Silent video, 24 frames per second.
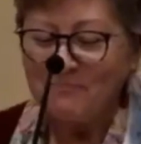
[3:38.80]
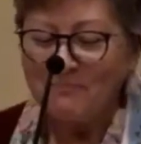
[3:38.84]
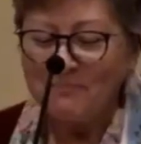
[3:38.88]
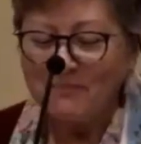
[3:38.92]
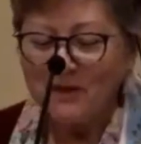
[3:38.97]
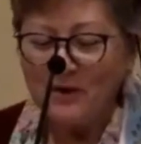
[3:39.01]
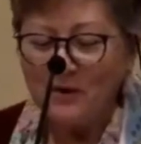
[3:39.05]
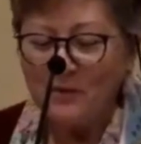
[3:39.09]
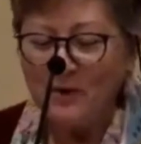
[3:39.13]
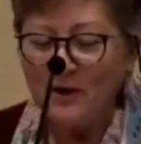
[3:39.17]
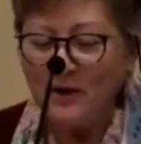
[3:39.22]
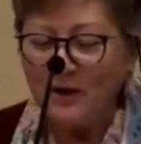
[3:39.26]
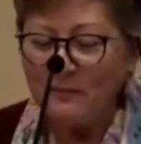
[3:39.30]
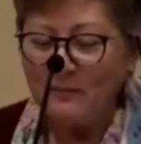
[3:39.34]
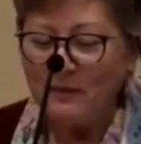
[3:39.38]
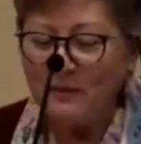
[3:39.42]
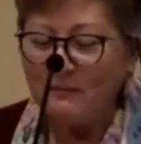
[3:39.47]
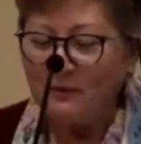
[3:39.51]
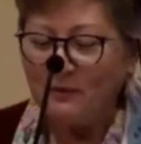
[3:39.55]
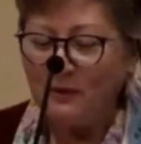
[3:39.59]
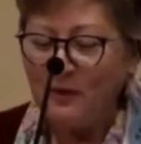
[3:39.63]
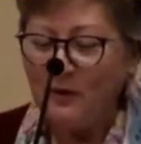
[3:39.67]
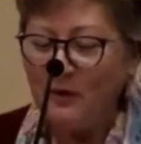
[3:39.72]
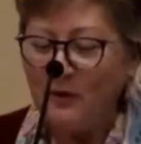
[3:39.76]
We are
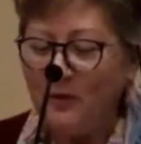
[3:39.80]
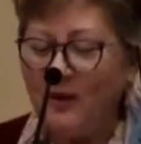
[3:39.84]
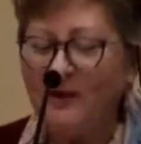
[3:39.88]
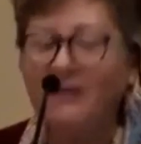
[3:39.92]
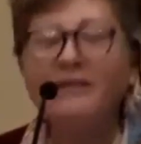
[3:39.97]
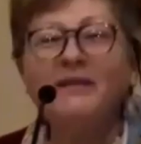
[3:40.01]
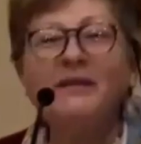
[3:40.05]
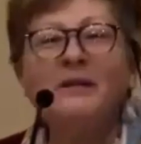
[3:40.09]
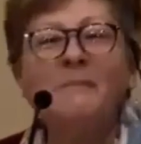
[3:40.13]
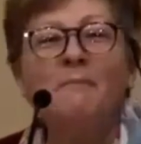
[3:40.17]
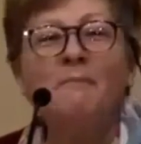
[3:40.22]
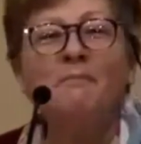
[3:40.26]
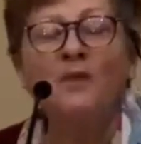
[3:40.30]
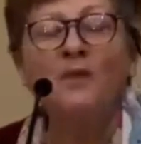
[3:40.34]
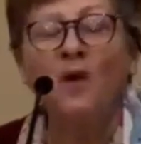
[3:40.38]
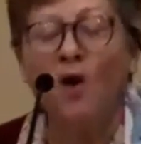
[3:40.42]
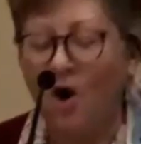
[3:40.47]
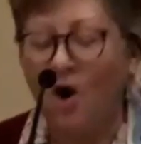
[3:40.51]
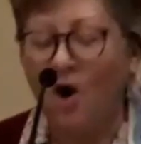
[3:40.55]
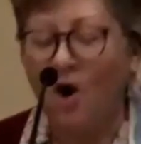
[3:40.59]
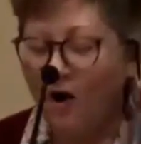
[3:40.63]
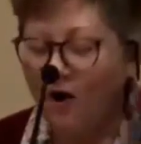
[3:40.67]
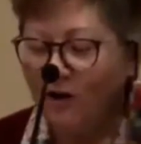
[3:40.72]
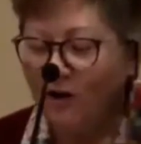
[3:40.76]
people who welcome
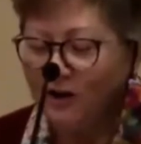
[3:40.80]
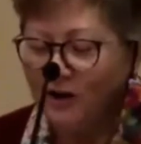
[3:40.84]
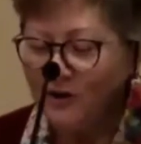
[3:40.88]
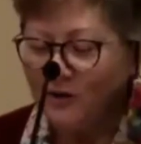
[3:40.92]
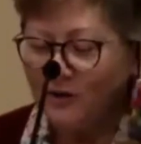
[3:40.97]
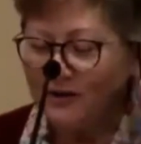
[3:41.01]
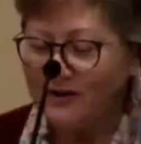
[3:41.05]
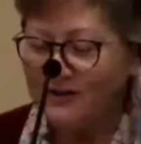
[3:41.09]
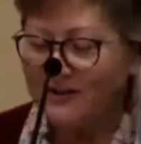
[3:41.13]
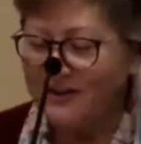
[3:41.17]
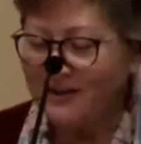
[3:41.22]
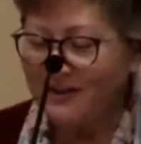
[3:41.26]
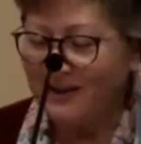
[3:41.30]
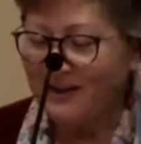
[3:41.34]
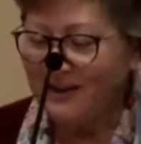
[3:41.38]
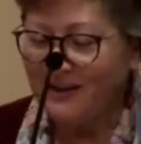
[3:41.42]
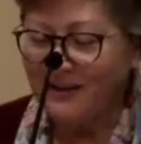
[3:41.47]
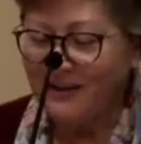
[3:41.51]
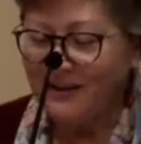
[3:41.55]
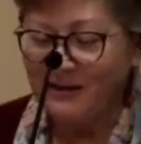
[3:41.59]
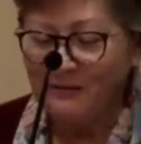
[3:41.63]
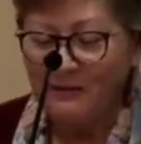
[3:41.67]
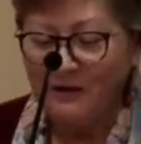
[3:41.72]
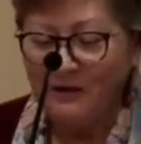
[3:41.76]
all who are seeking a
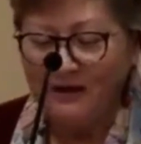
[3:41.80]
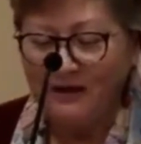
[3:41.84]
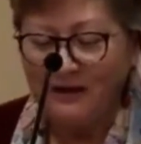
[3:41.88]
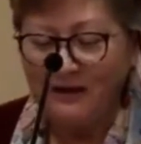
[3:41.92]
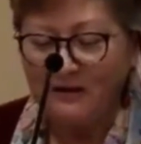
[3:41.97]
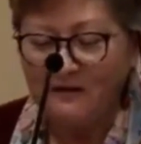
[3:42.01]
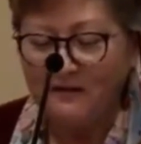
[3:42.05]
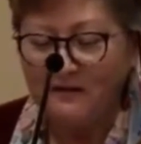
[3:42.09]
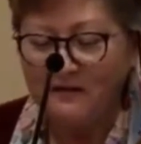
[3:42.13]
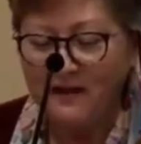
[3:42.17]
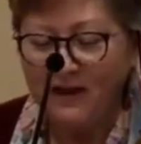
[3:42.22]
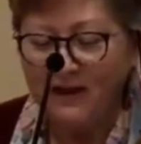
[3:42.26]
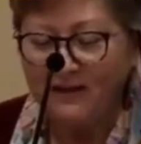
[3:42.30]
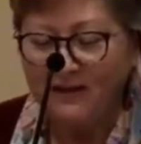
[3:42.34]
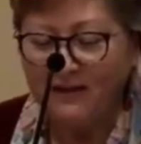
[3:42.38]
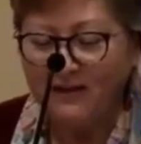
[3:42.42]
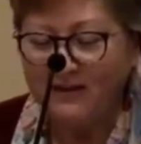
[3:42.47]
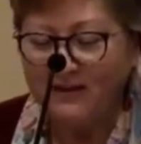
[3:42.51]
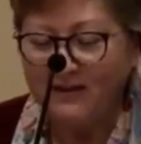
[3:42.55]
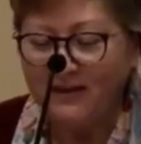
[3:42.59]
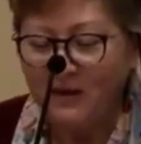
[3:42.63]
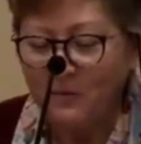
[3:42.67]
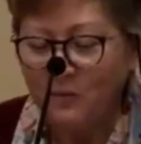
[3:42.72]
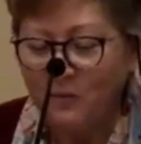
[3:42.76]
community of faith
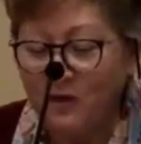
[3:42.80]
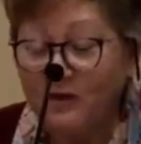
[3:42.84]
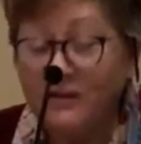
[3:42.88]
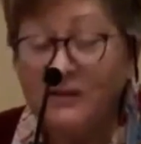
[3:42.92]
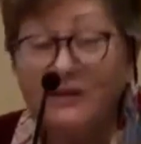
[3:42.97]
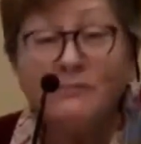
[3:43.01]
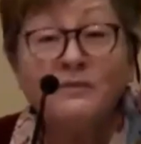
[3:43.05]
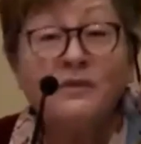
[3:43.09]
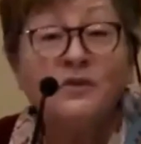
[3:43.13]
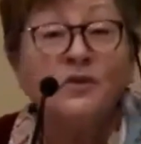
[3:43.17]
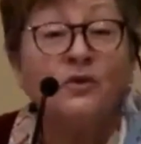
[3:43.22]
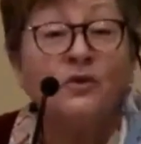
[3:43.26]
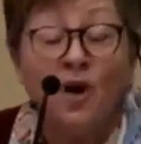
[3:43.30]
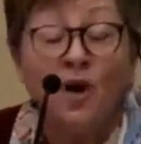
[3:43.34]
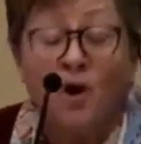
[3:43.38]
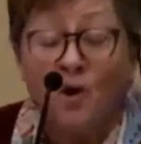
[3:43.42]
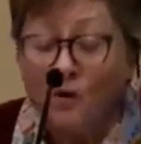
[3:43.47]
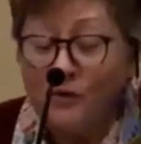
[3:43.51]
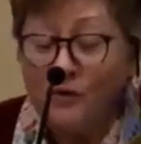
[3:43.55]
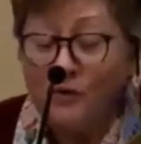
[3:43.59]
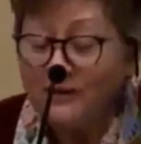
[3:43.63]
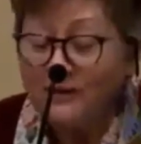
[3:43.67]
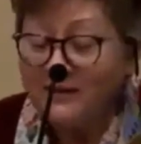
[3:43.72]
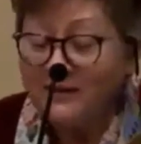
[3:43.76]
that welcomes your
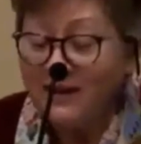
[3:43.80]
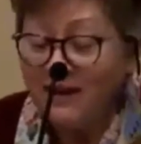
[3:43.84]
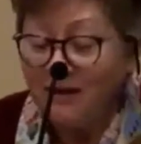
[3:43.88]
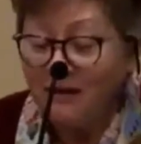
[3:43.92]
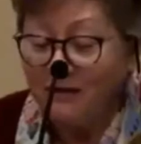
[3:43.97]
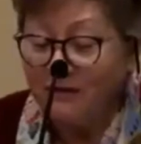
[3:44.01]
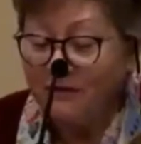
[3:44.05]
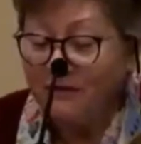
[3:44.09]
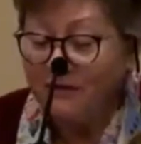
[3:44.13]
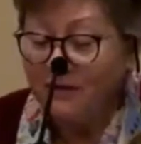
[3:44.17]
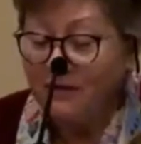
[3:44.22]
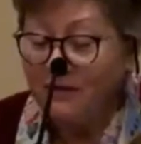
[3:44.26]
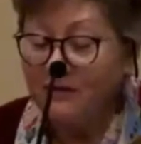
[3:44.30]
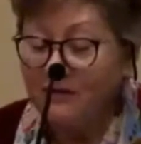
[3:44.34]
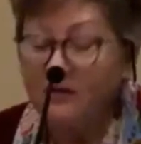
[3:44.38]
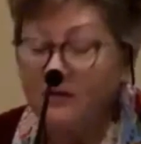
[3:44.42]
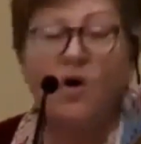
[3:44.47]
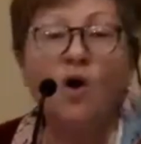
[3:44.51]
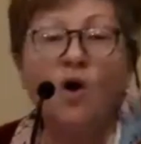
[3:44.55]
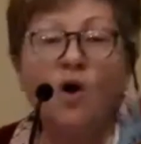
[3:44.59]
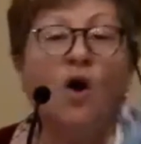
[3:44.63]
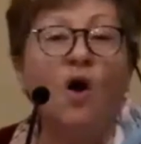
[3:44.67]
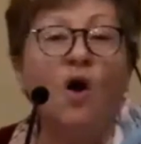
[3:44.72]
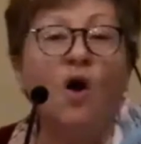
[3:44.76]
whole self,
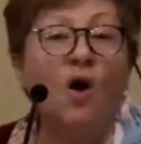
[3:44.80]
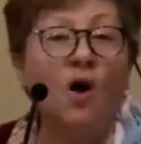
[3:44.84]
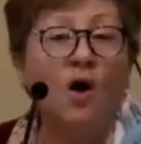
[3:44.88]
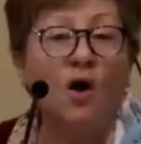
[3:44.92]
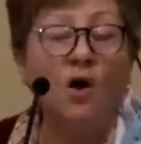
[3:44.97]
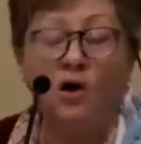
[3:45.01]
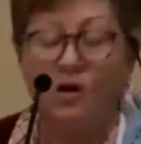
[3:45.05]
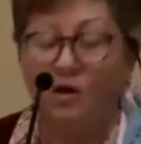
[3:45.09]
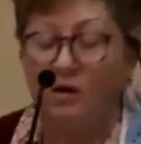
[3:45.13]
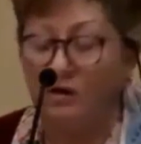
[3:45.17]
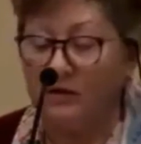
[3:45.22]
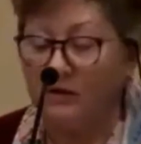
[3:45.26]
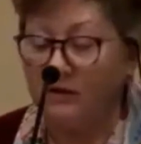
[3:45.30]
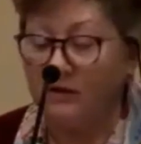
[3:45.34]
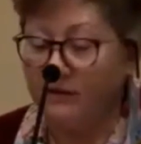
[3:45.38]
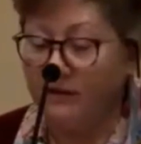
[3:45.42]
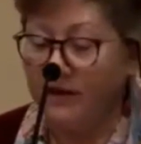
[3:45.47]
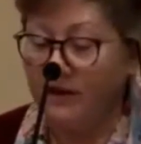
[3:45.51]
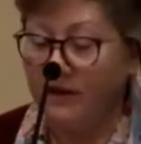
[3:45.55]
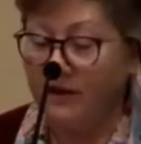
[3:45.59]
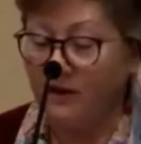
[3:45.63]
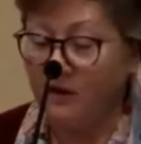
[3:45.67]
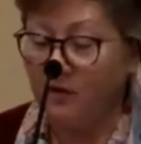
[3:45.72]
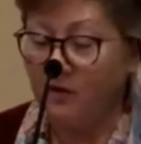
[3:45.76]
all that
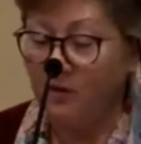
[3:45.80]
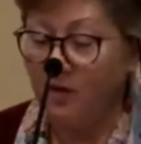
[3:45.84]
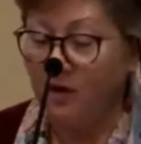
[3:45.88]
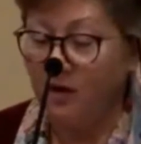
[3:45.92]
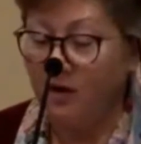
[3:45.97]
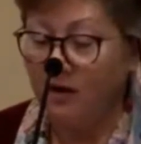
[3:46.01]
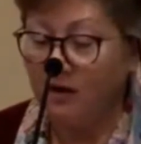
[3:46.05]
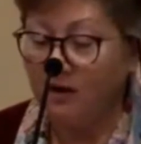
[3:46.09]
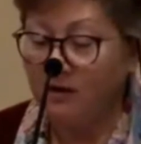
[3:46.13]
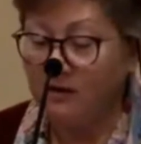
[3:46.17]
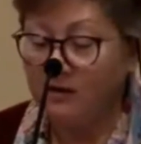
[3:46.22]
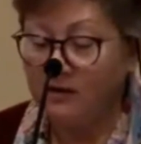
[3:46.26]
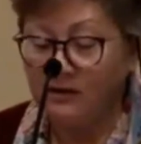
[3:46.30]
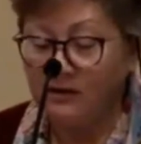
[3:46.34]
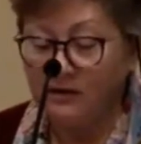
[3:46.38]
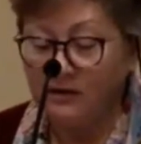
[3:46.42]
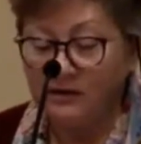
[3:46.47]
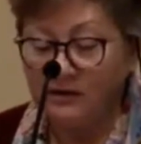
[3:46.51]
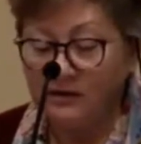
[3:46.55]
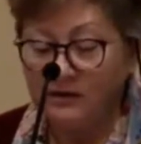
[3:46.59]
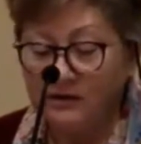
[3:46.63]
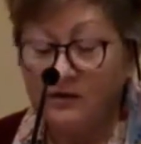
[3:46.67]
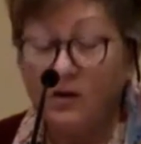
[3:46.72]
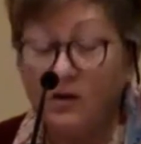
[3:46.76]
you are,
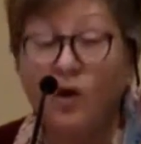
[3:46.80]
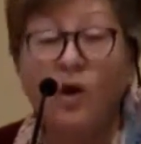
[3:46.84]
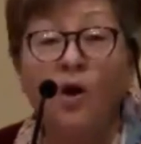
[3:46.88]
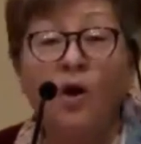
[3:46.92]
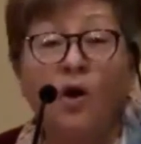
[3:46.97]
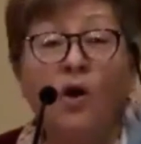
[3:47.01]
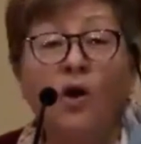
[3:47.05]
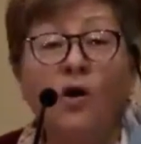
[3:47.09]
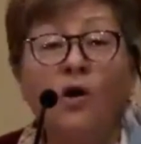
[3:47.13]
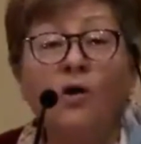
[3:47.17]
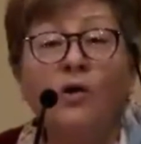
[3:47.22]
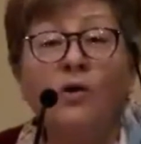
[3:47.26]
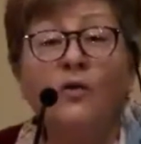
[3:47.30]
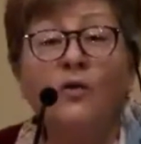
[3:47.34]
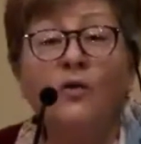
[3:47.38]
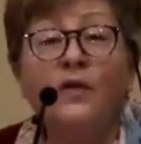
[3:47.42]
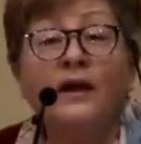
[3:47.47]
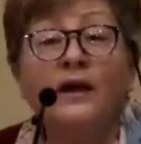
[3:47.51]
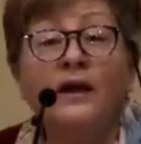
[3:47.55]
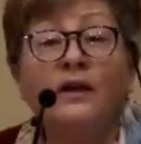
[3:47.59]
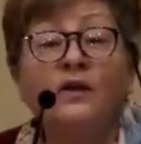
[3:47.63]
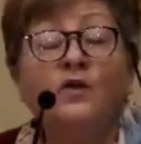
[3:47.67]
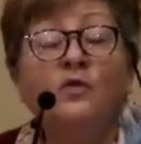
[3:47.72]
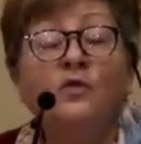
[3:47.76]
all that
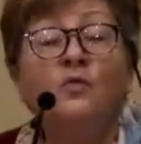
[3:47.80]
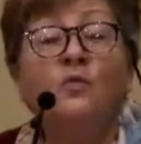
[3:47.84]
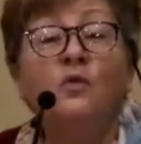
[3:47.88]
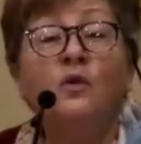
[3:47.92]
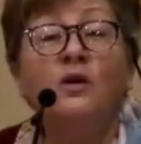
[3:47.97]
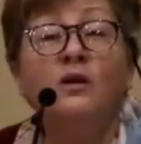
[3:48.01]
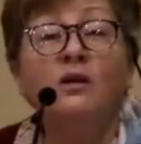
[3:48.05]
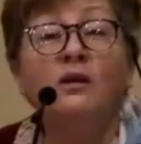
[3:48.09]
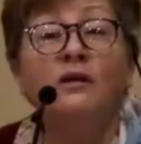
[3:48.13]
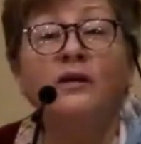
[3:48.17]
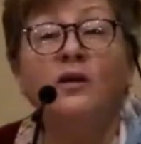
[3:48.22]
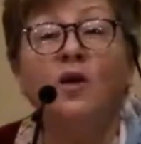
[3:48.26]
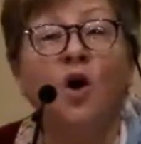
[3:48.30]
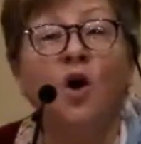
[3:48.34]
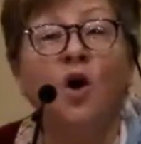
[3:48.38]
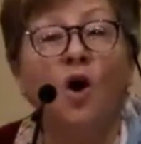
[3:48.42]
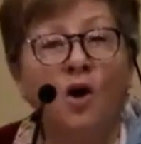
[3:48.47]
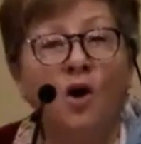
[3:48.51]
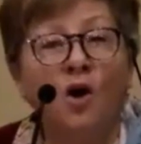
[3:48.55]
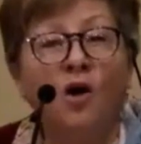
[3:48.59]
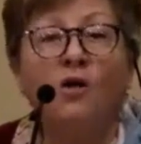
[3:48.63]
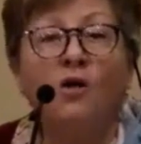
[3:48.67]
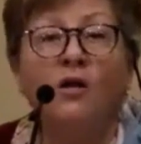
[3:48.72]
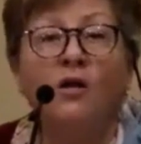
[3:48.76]
you were, and
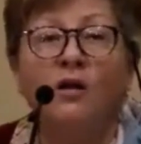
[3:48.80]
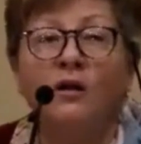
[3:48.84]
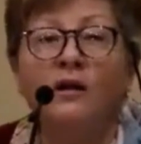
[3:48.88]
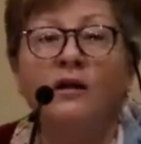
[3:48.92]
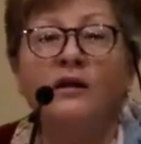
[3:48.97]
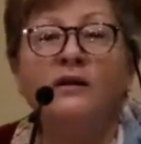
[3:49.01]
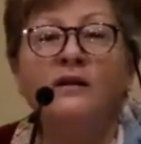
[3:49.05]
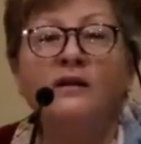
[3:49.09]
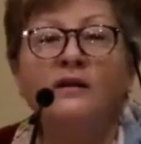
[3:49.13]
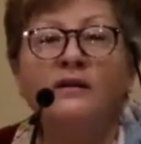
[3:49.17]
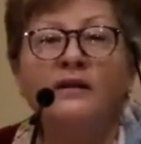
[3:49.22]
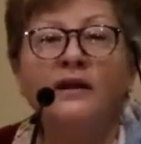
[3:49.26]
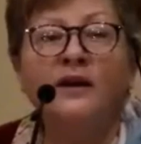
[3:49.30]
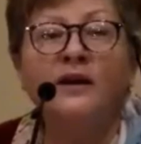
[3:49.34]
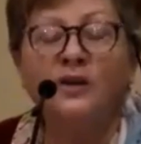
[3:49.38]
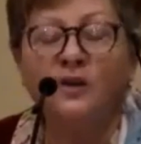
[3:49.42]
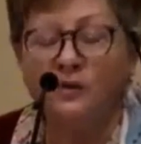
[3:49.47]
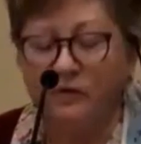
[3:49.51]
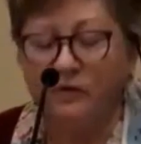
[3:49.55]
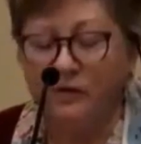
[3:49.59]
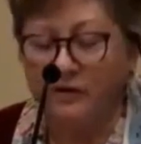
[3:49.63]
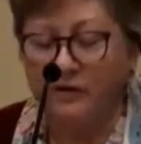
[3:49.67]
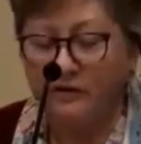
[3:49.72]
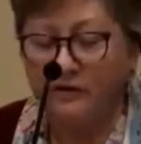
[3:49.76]
all that you
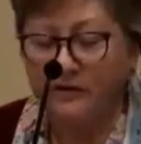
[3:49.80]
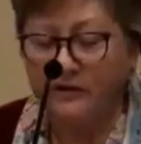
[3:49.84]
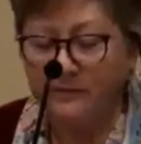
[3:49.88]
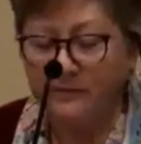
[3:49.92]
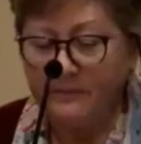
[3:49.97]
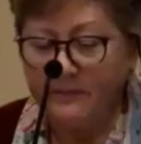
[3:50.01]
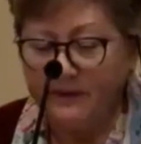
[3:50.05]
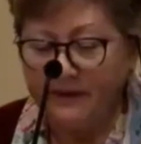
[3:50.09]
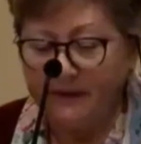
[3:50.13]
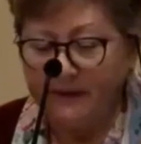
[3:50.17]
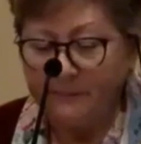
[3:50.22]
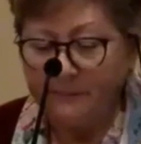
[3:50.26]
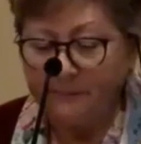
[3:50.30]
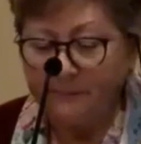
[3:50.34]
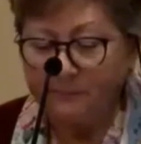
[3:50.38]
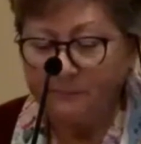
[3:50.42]
yearn to be.